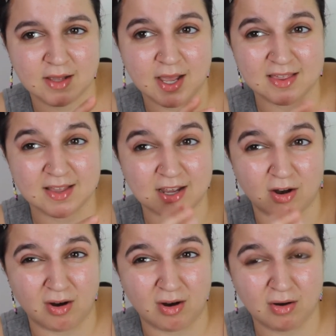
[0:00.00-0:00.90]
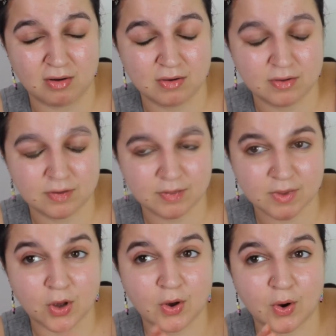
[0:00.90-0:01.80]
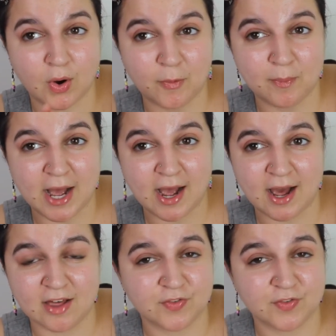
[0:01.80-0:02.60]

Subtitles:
as they are on my eyes.